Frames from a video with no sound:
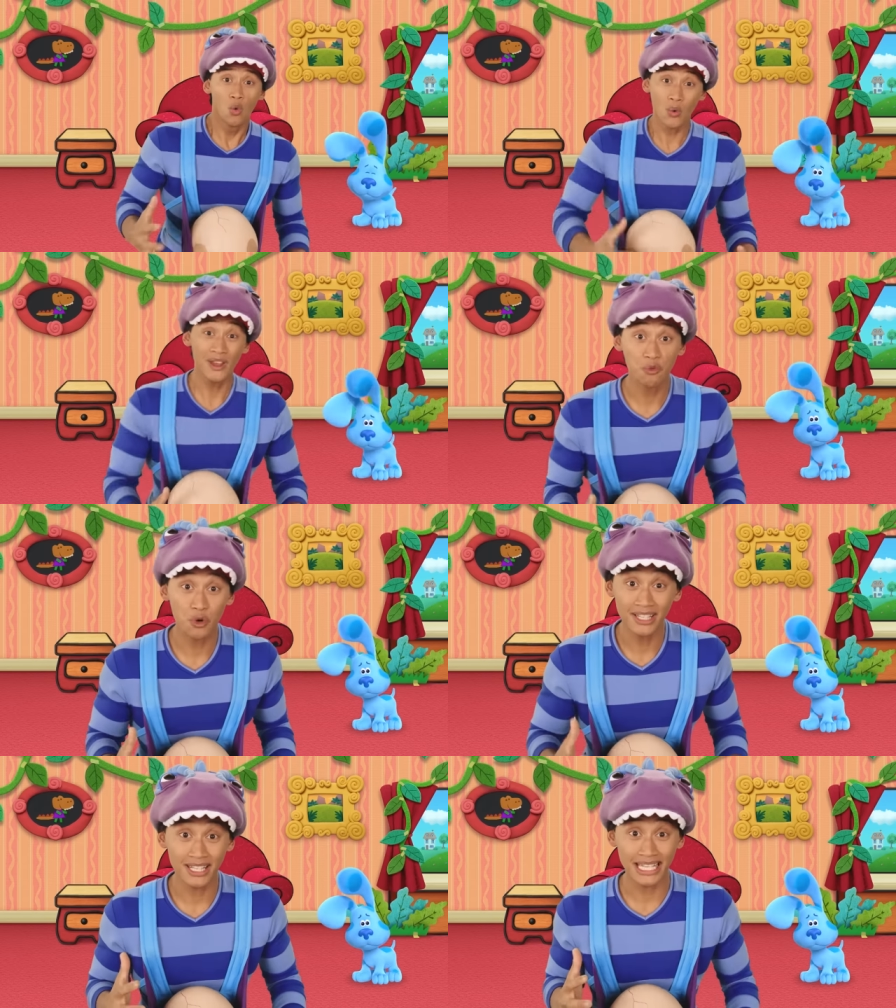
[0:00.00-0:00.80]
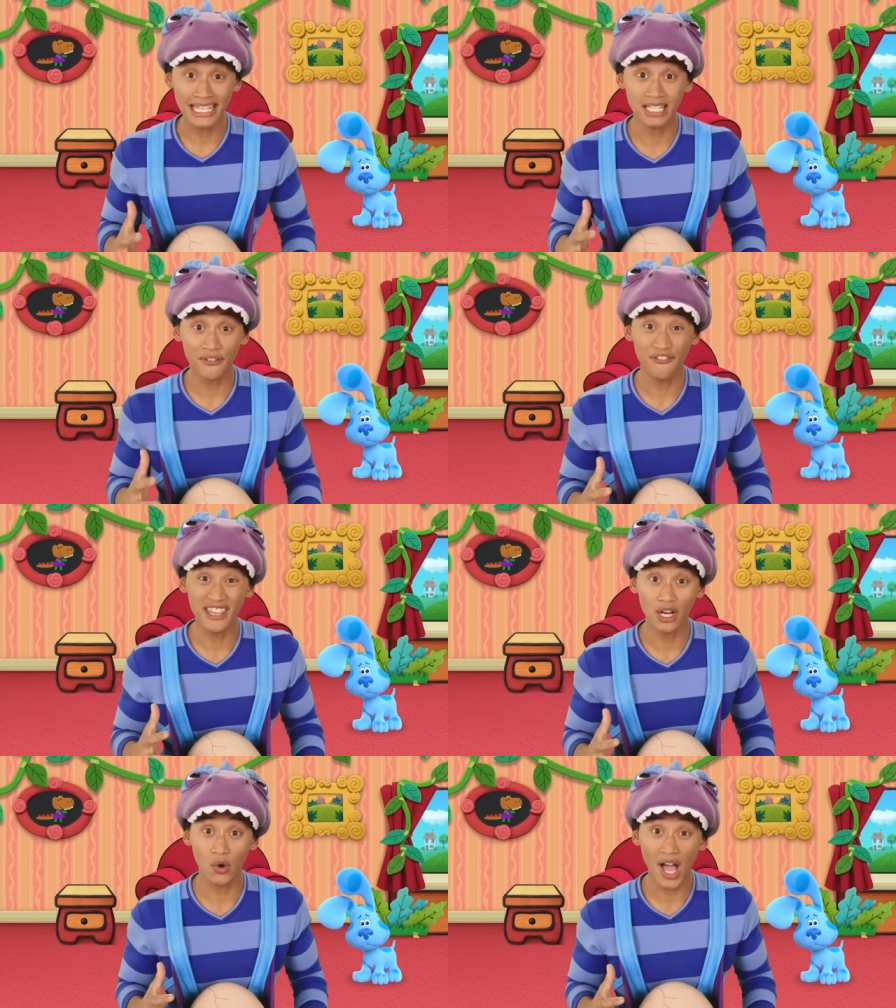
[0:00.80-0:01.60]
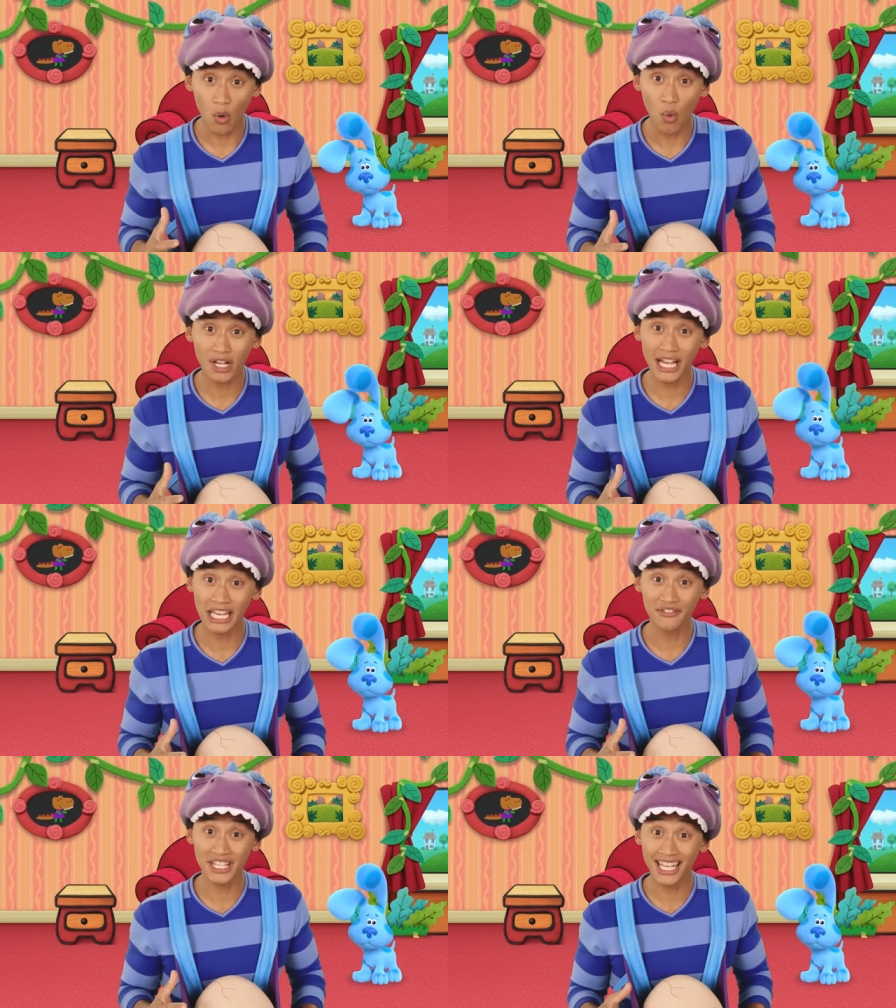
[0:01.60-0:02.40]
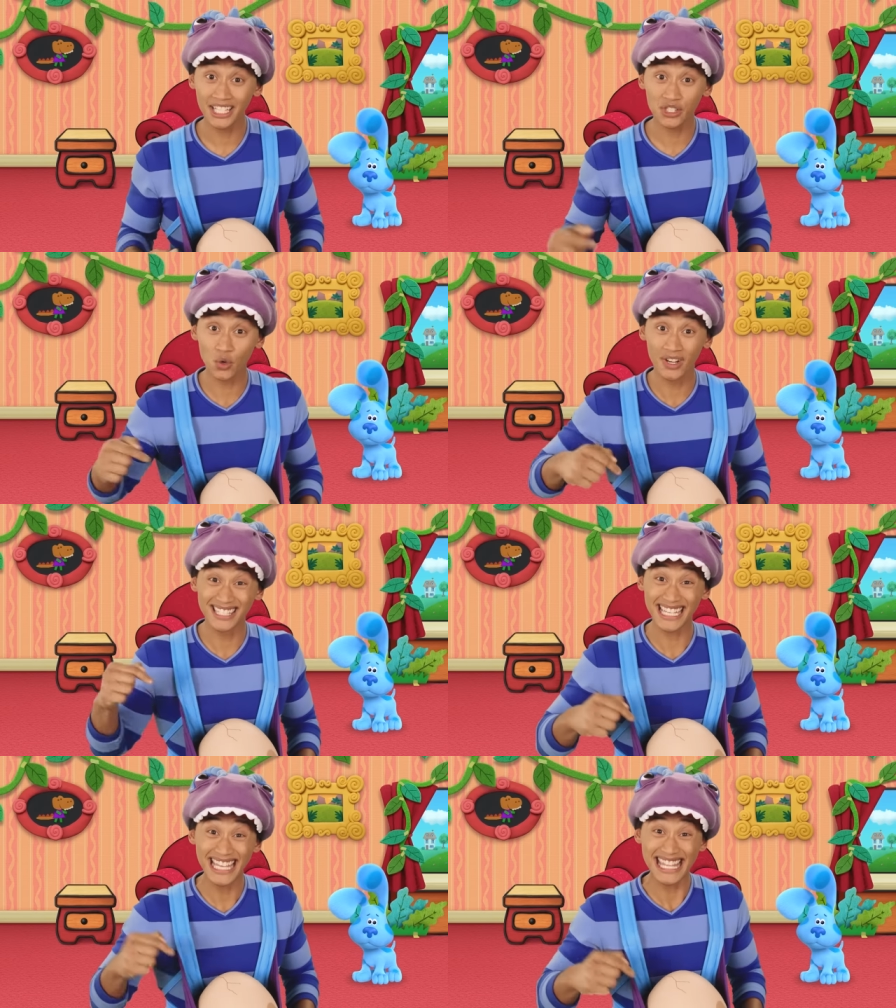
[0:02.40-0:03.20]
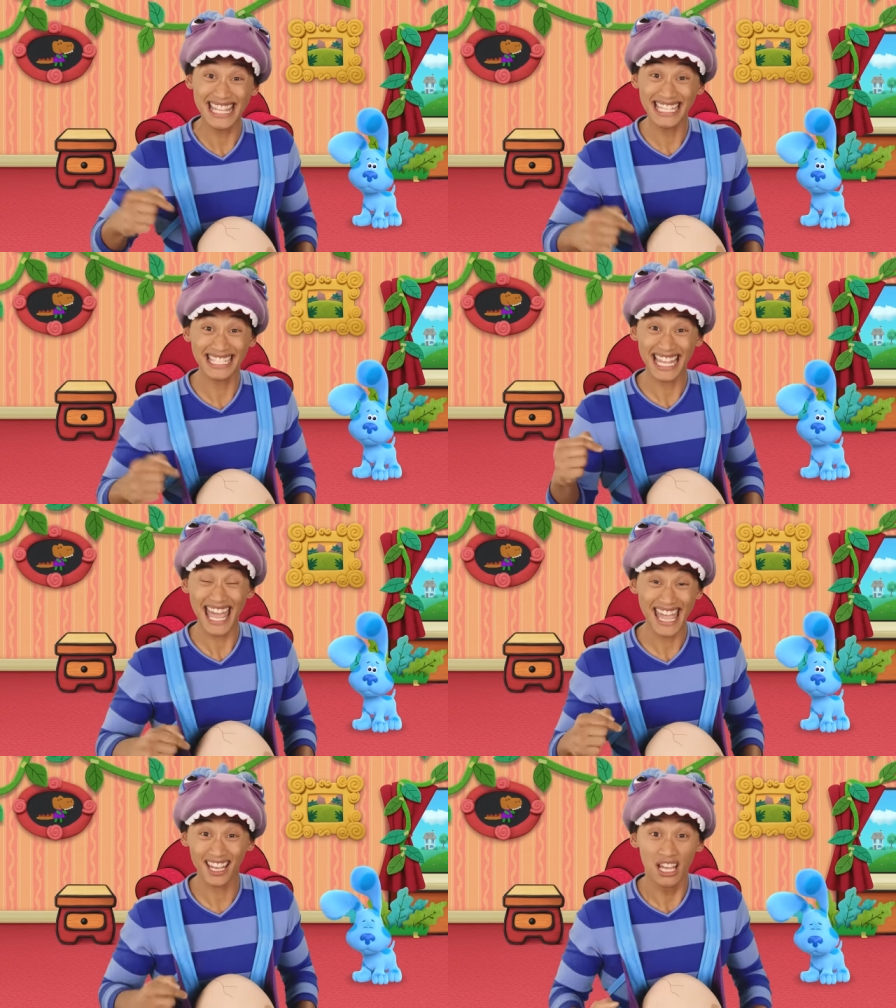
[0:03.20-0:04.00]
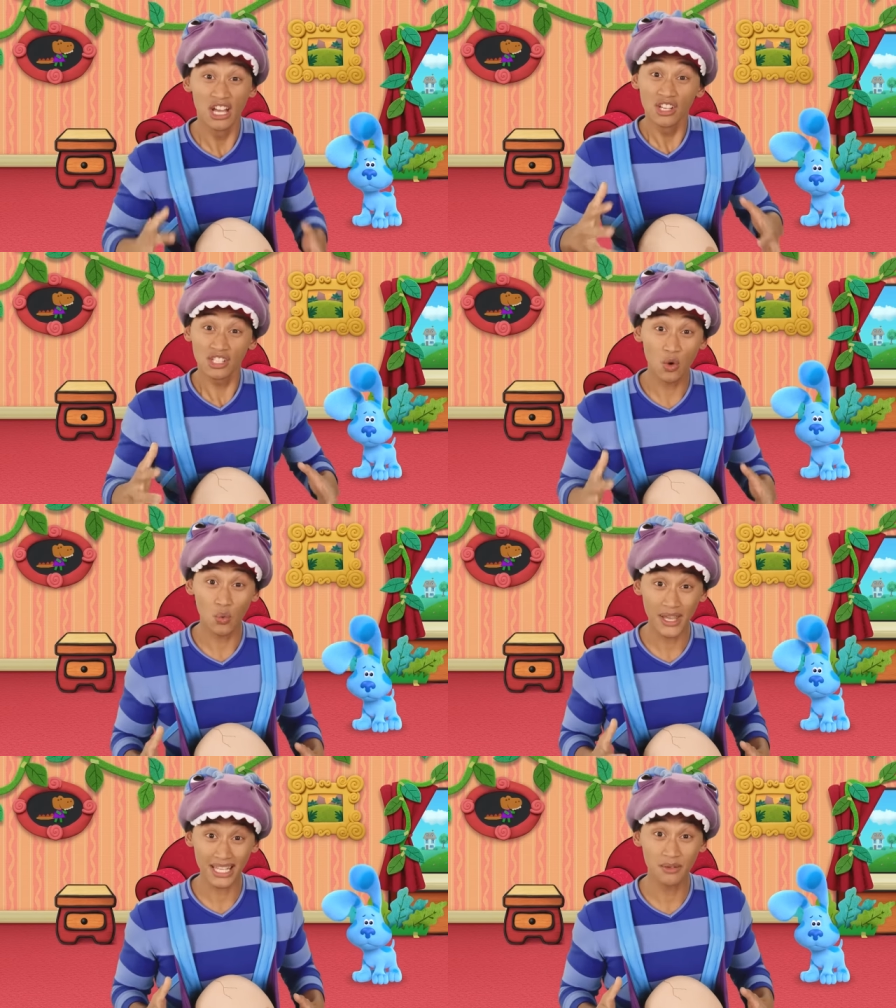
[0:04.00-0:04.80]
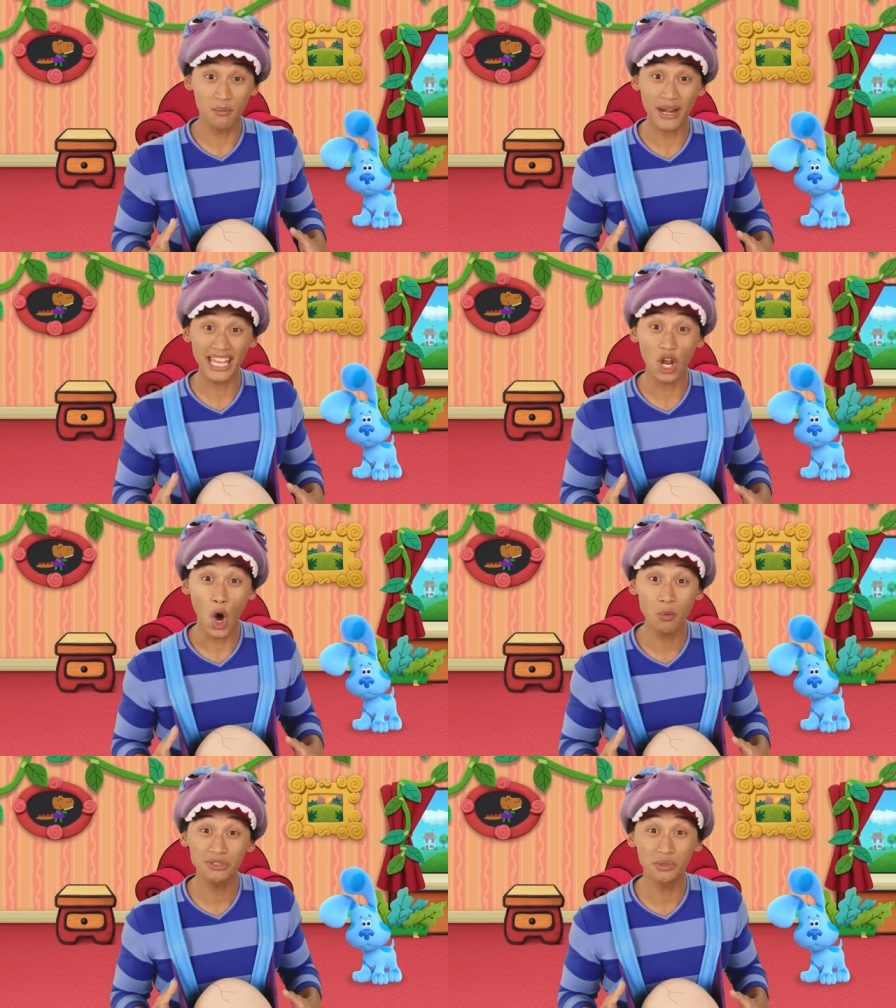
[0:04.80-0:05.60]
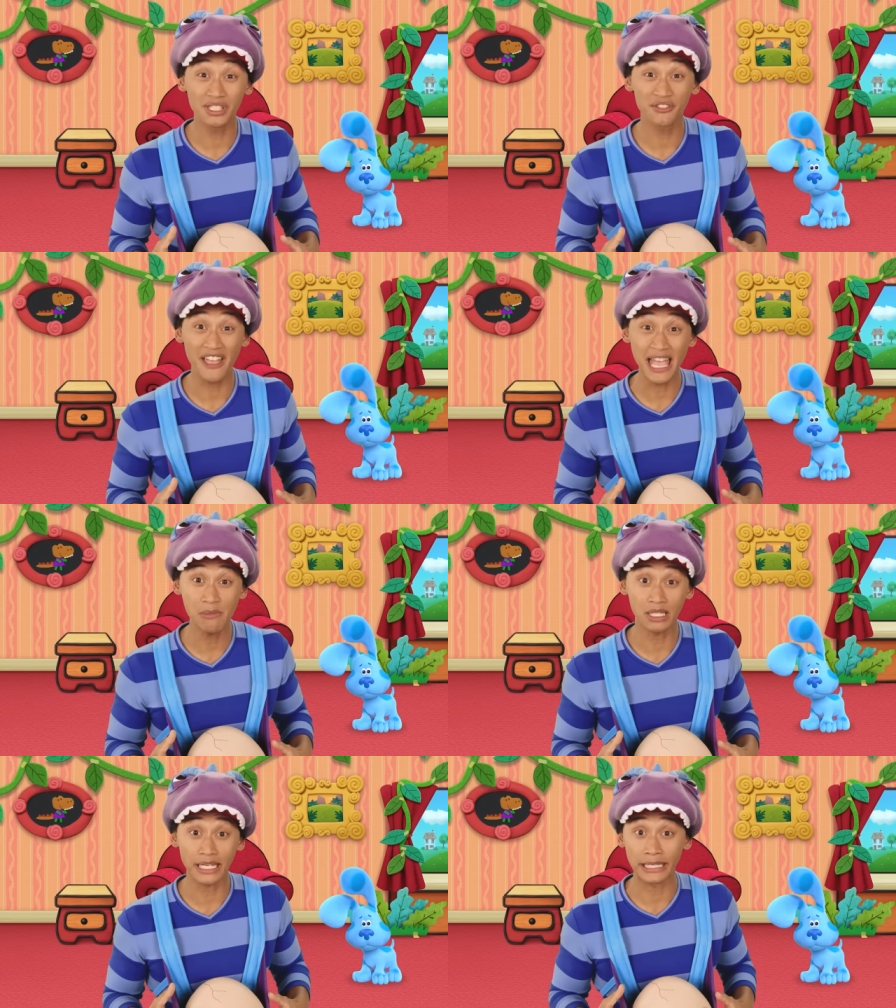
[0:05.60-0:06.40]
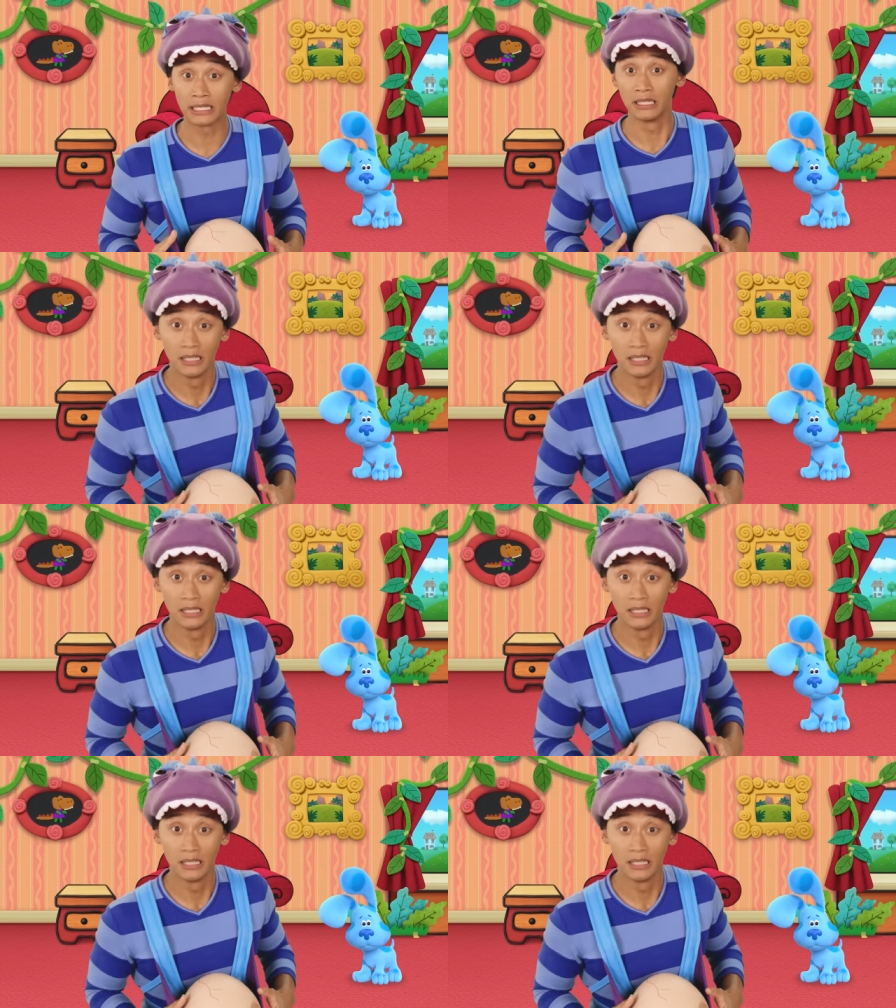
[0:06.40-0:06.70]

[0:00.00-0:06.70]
We really need to figure out what kind of dinosaur is in this egg so we can bring it home to its family.